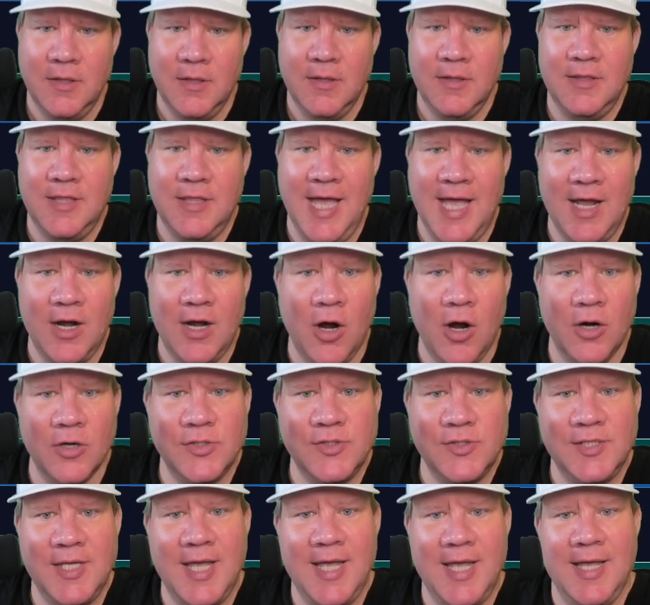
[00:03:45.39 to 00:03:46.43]
that are
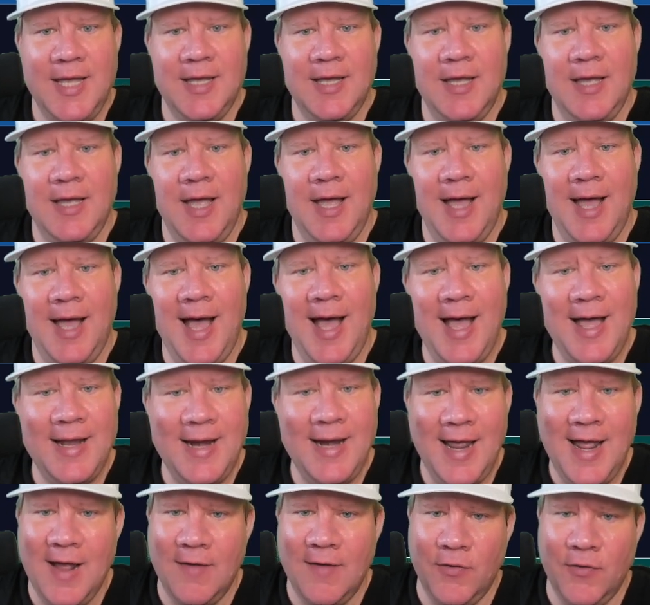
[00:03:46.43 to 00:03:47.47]
saying, on
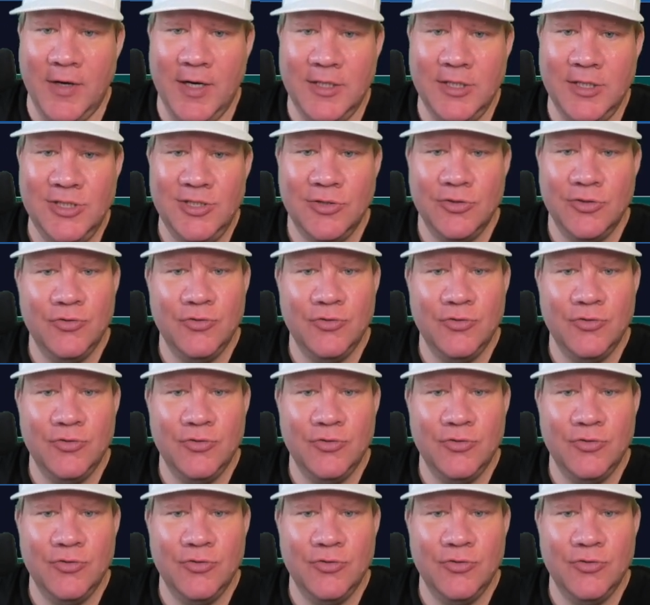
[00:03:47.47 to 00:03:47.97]
average,